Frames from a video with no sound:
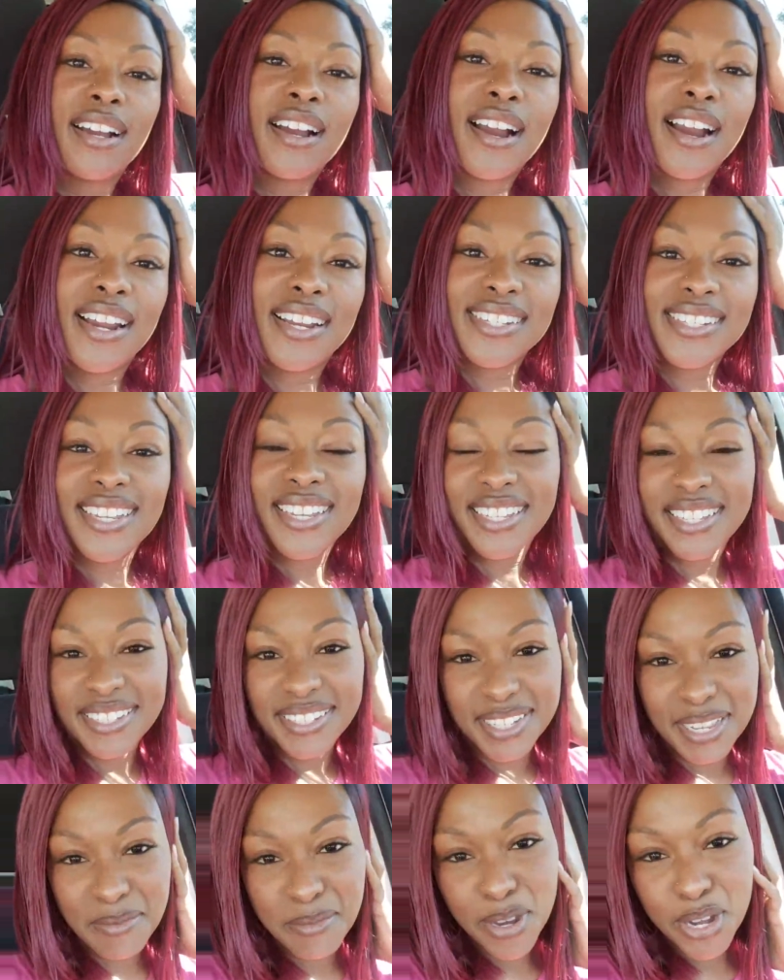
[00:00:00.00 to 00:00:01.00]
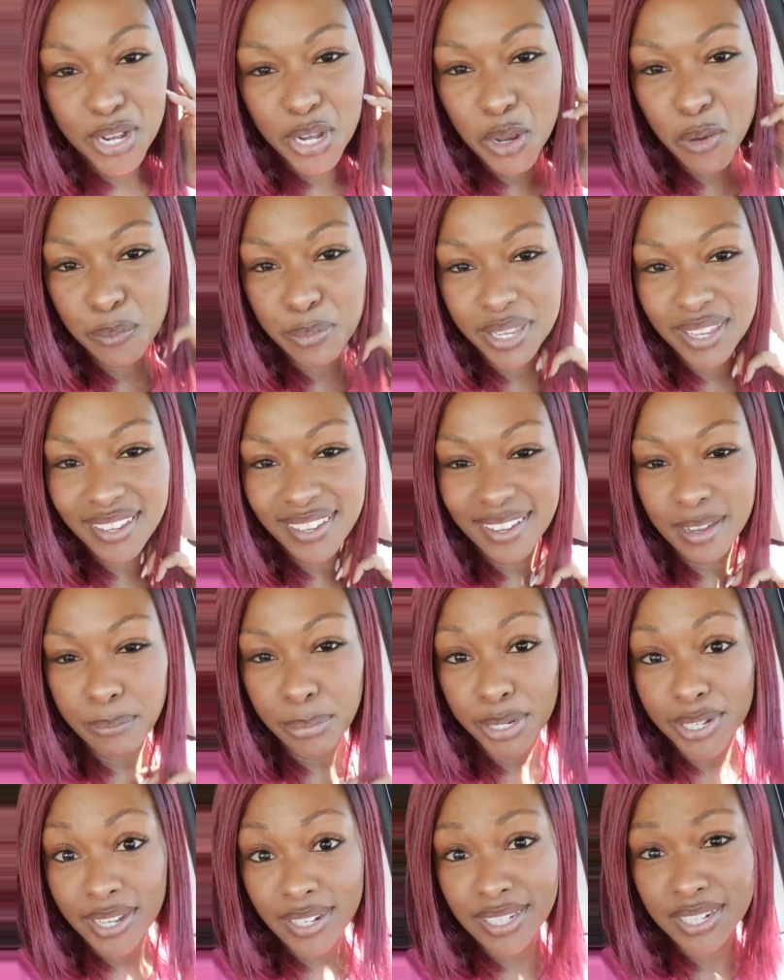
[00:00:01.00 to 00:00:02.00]
right, I'm gonna go be a
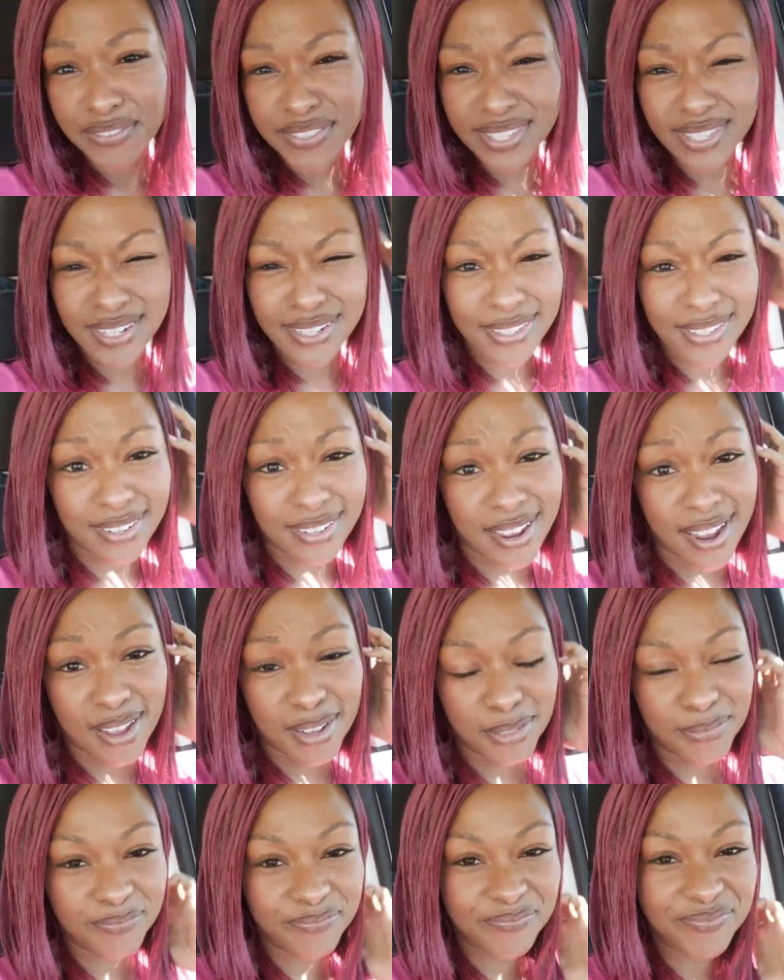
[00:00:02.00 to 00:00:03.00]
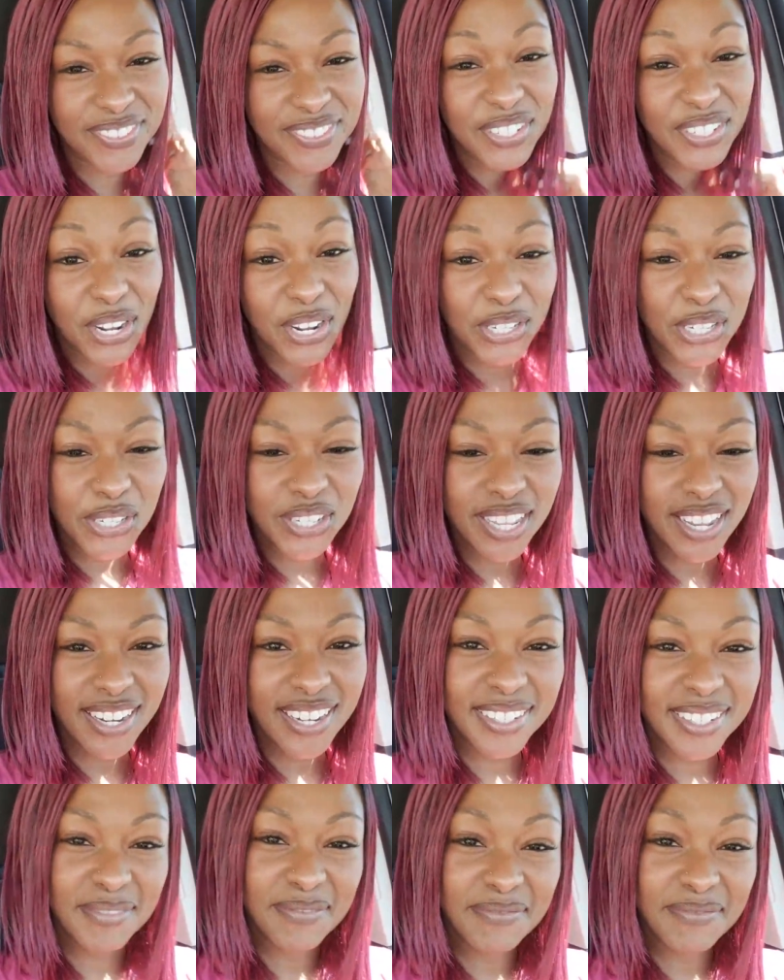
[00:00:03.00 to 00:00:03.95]
productive citizen now. I'll talk to you later.